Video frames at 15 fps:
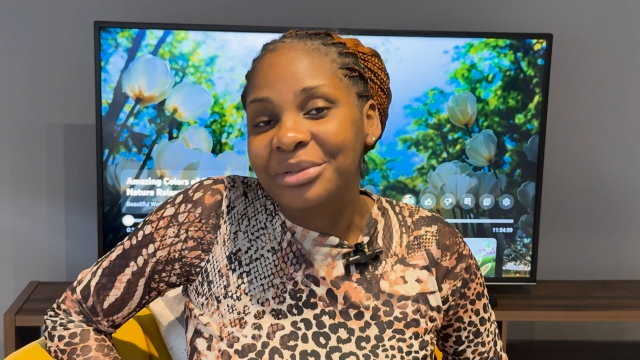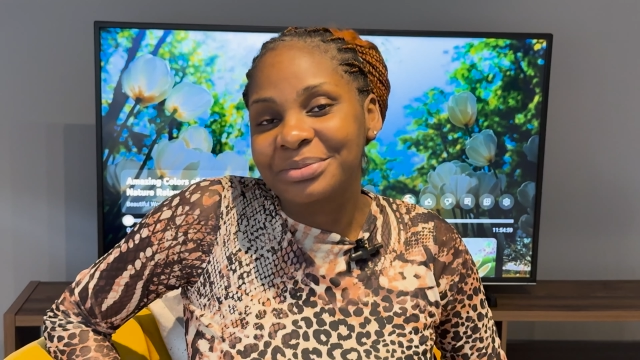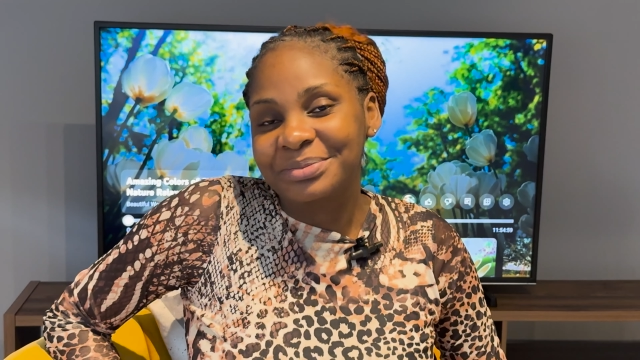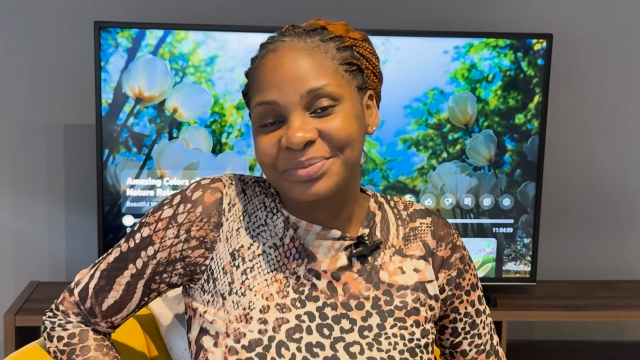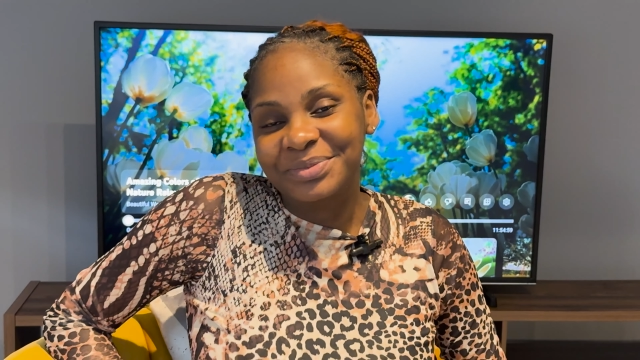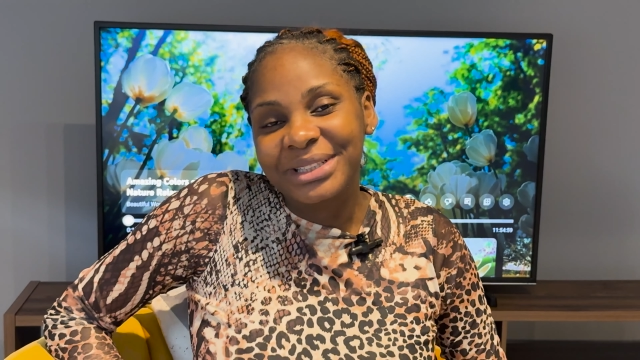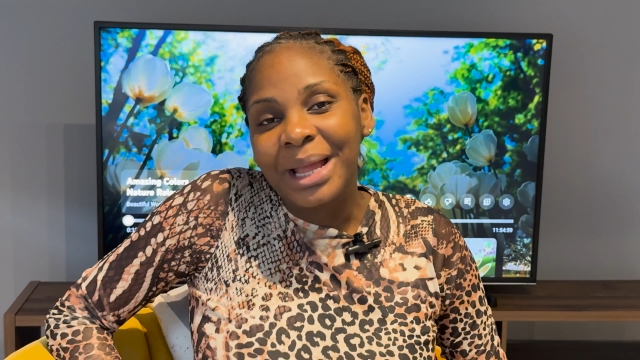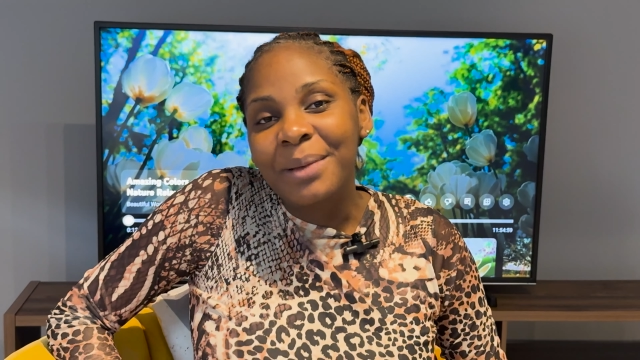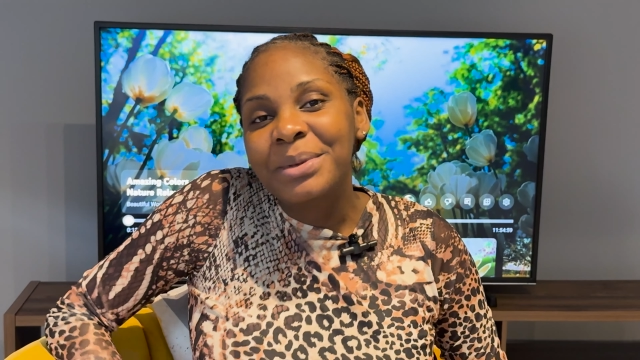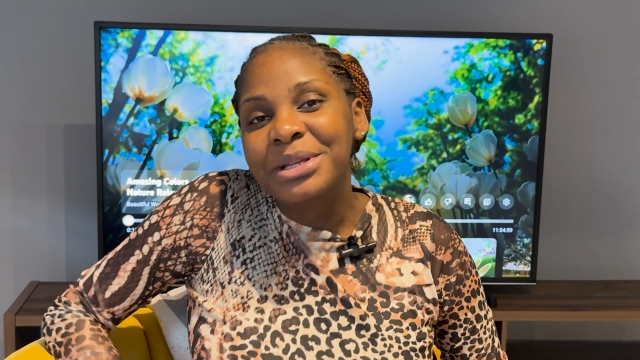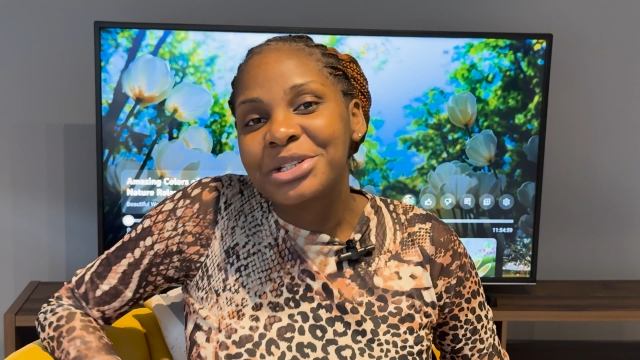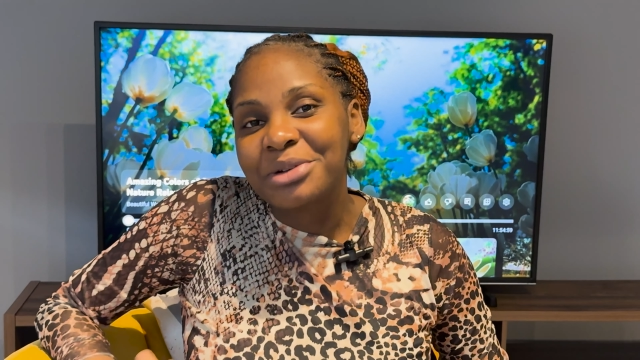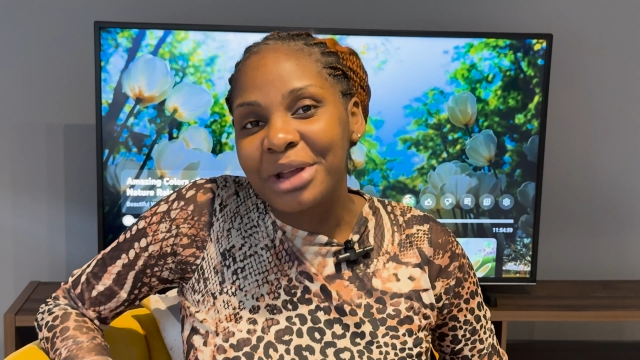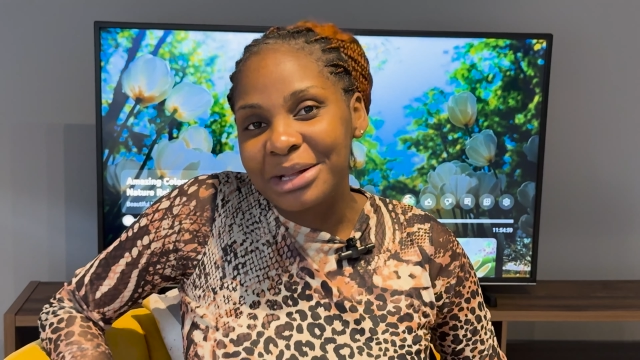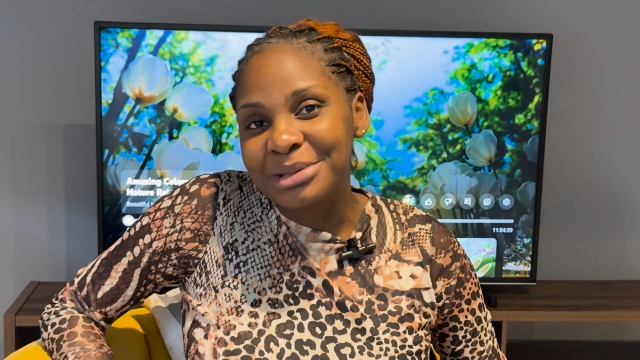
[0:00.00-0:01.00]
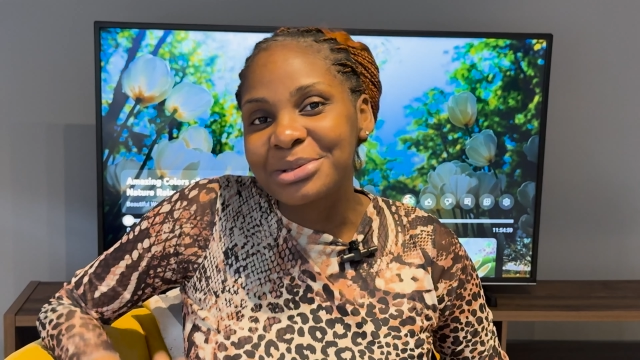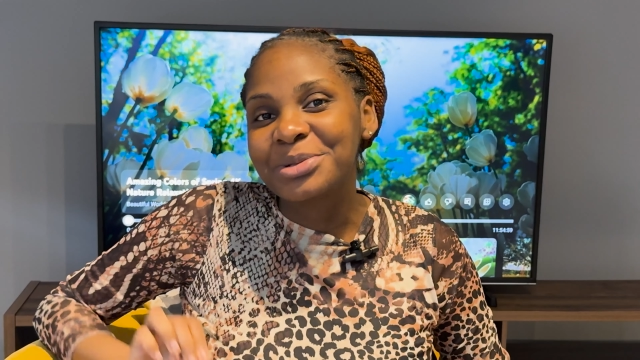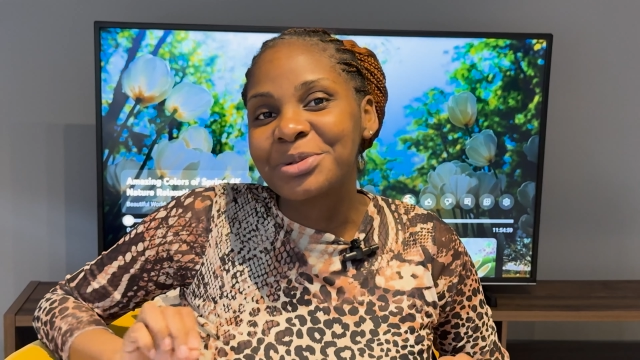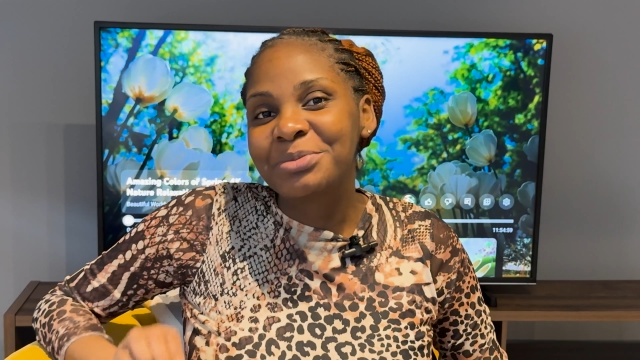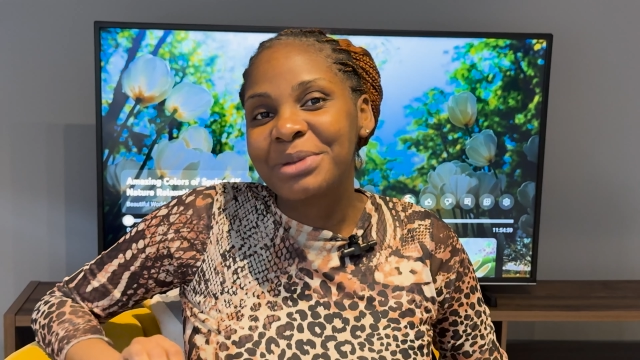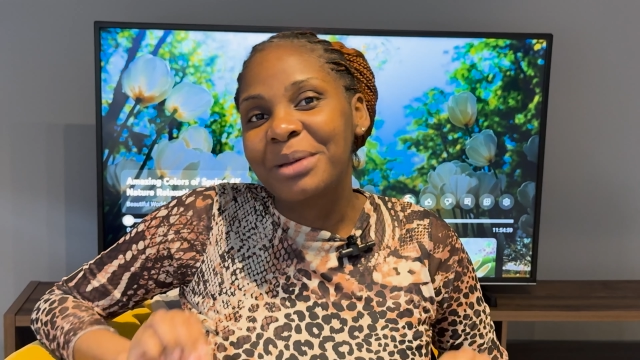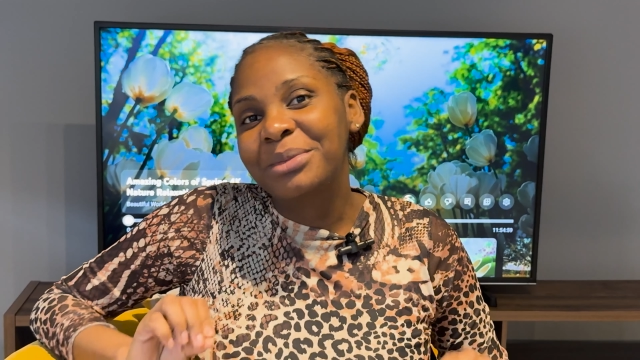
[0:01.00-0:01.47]
Hmm. let me try to
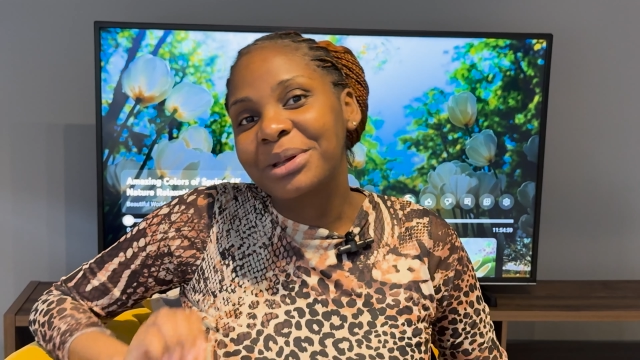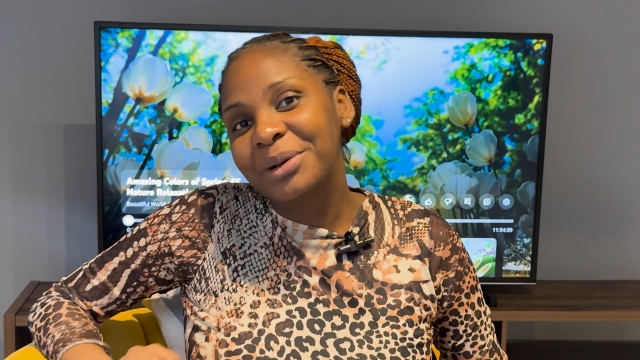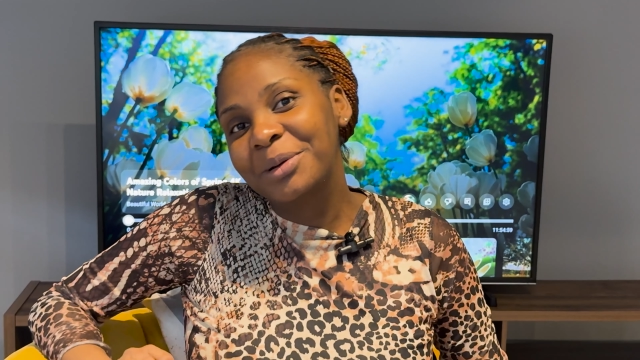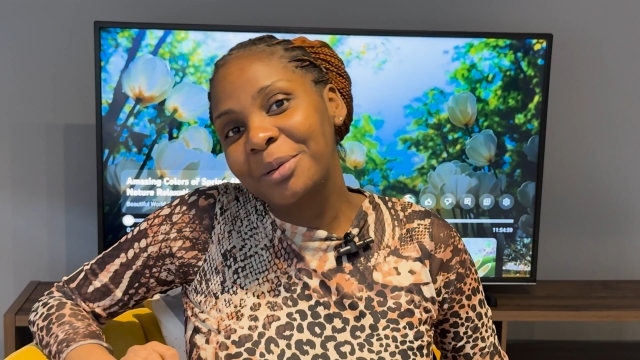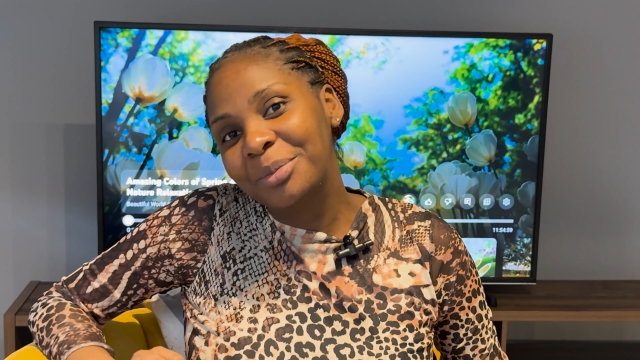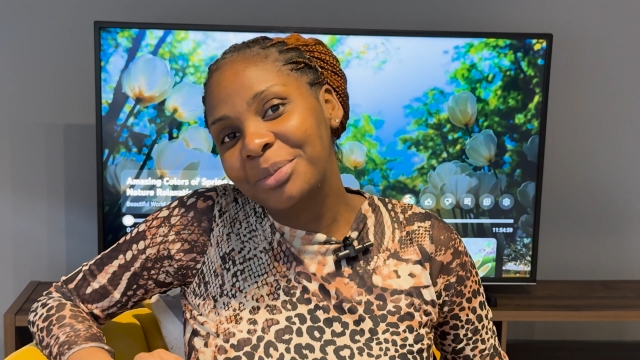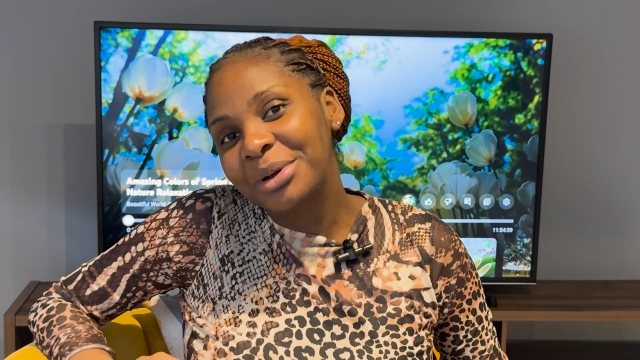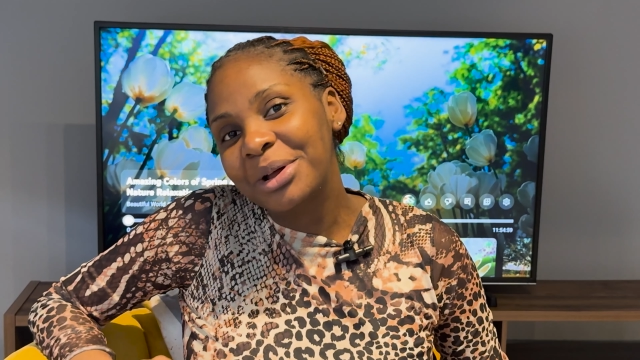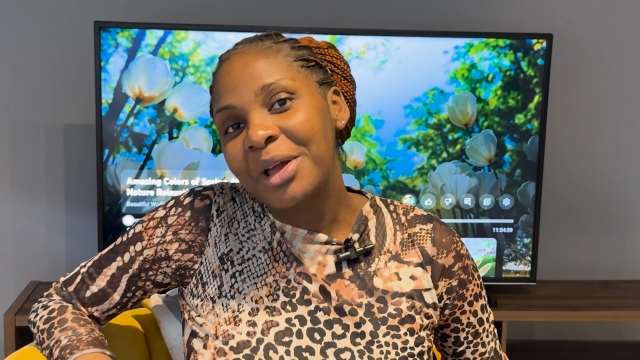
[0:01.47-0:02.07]
do my makeup